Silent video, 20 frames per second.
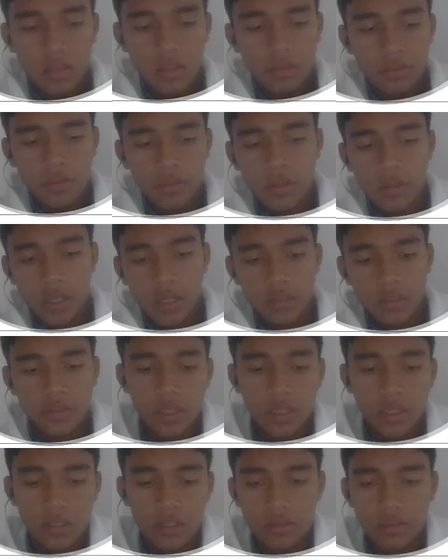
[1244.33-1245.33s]
you can
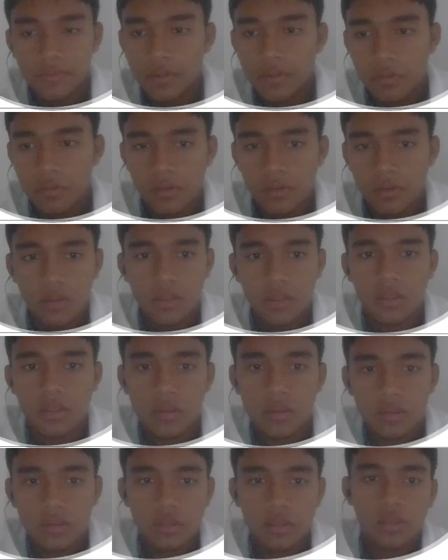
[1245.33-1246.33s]
change a few
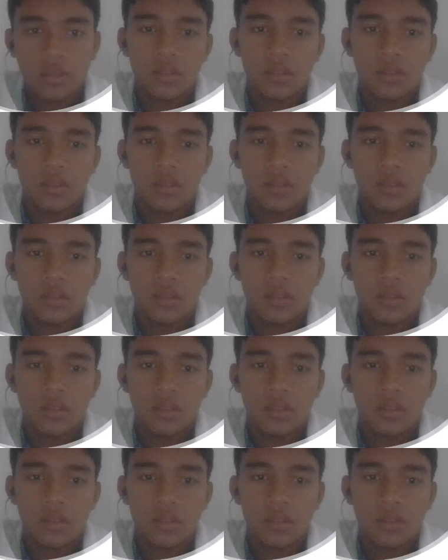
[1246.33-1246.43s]
things